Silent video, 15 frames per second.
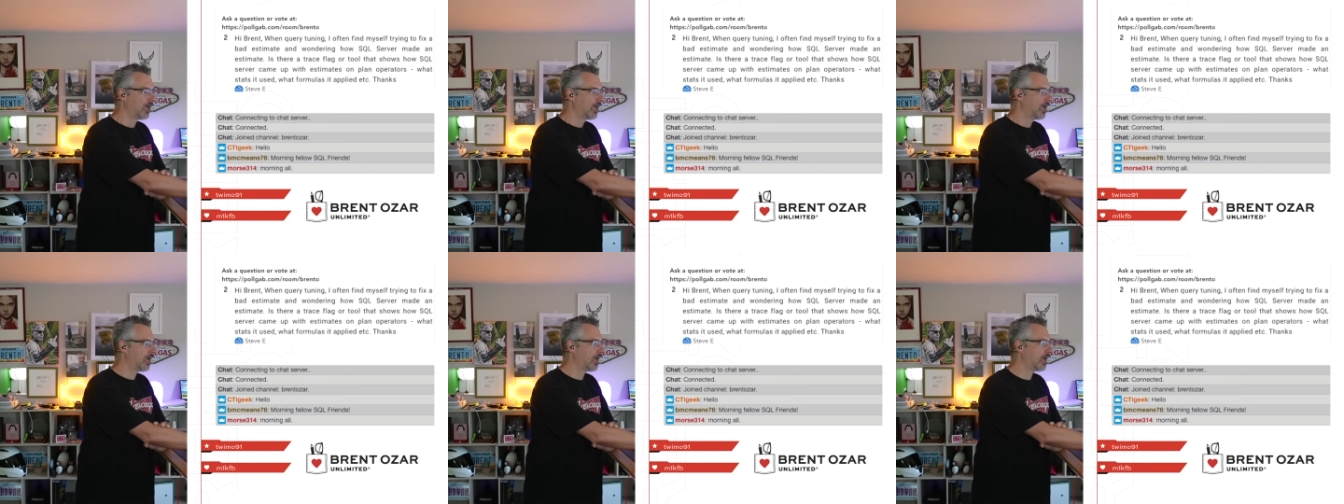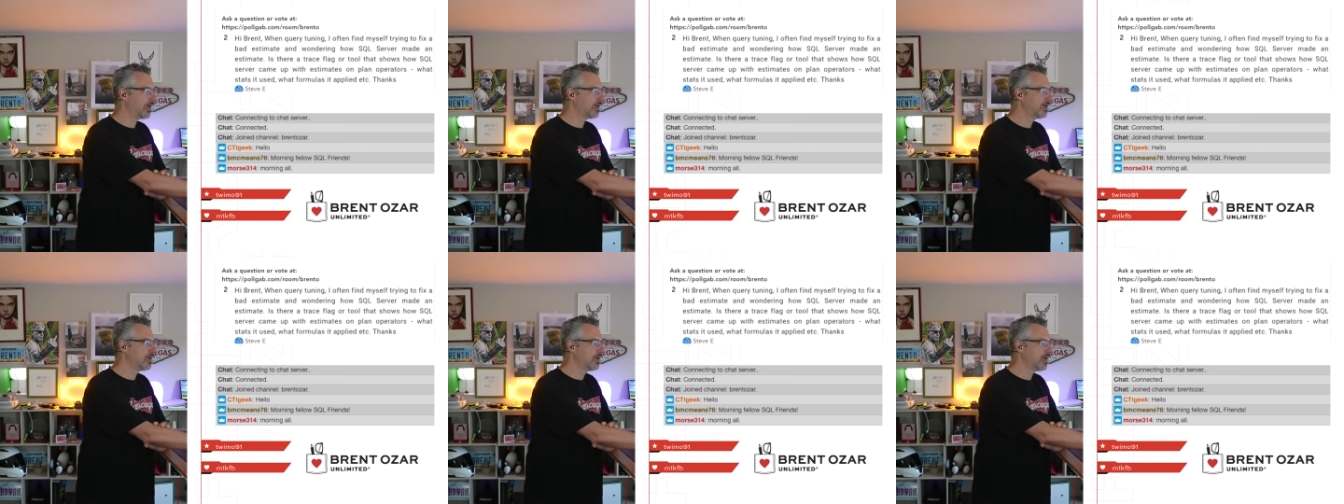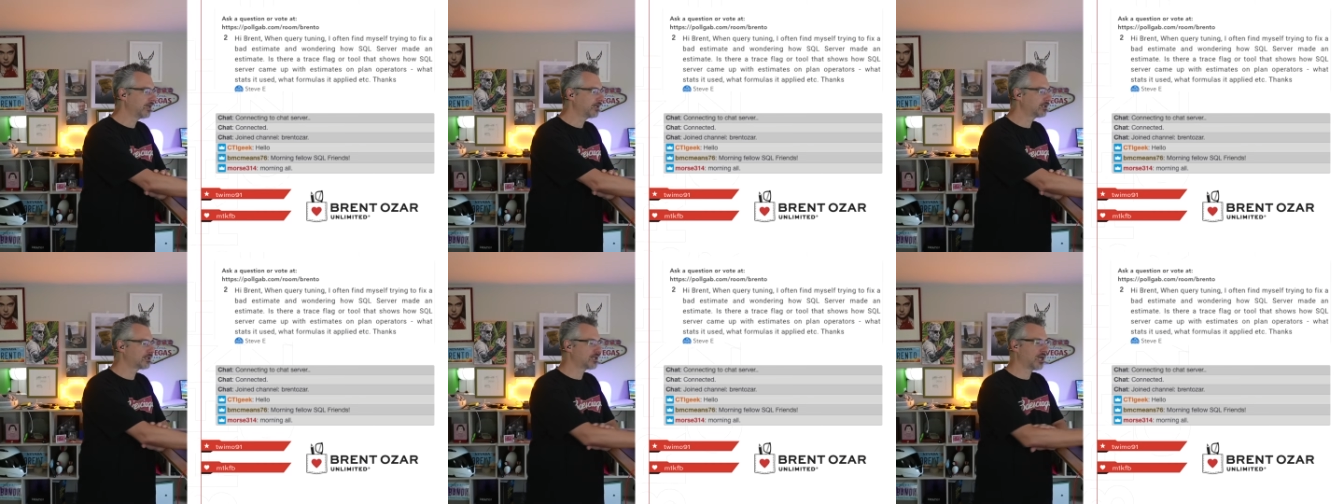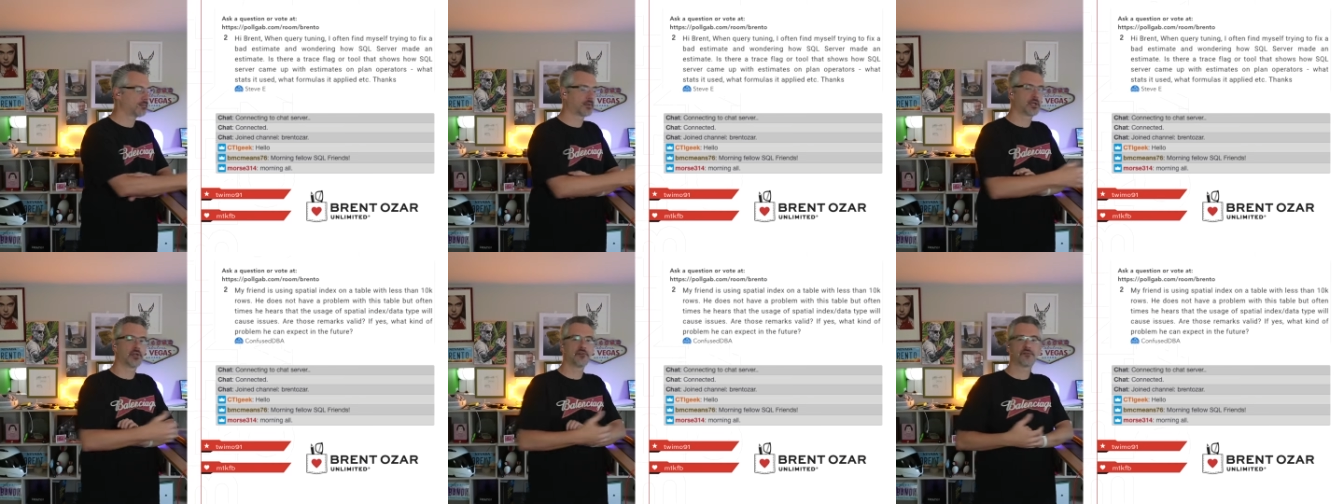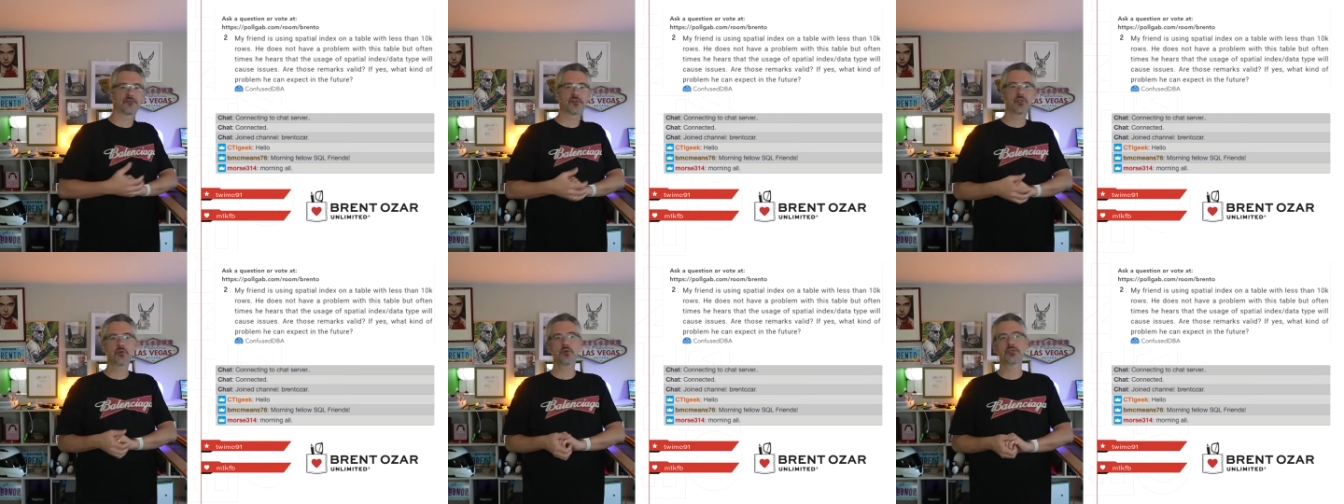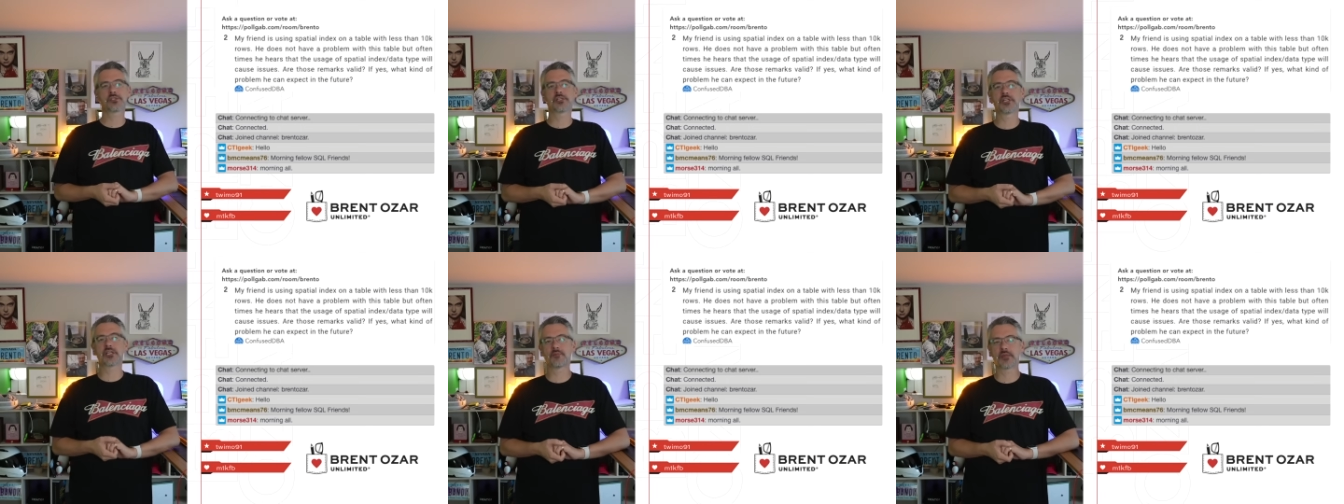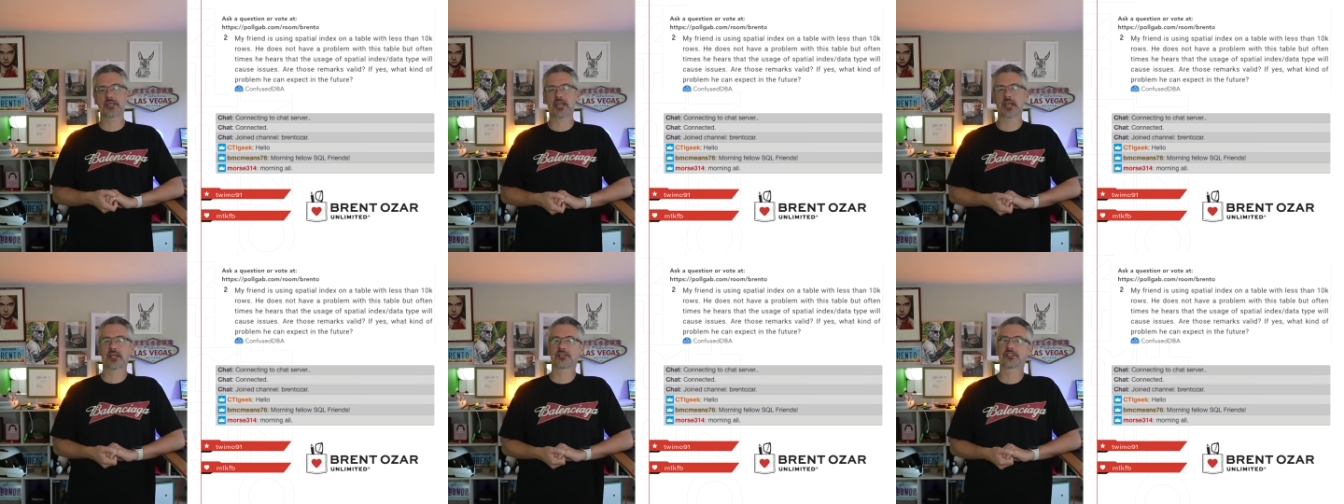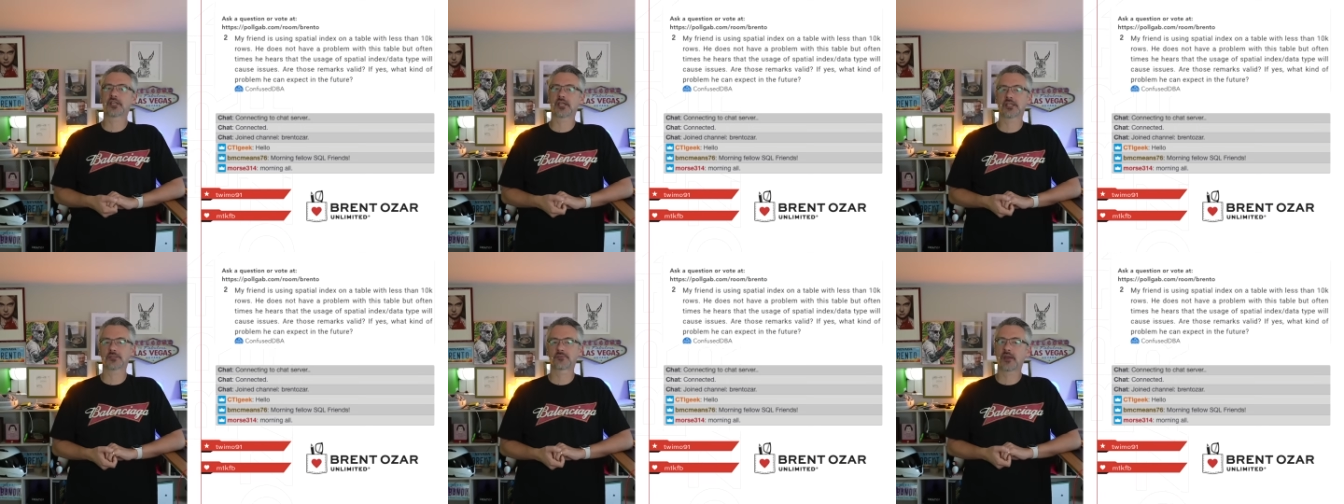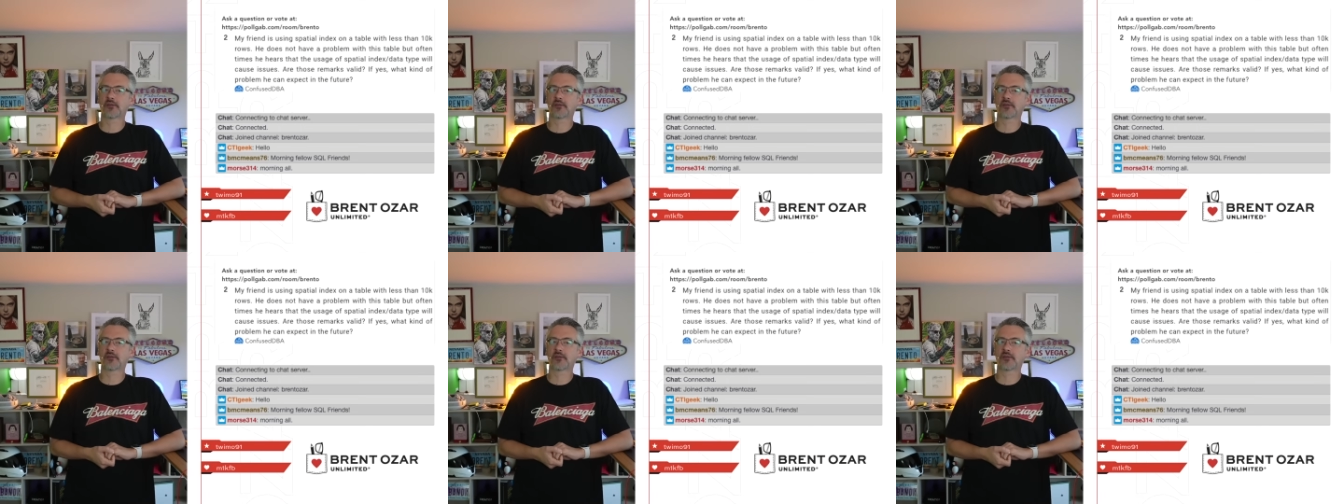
Uh, next up, ConfusedDBA says,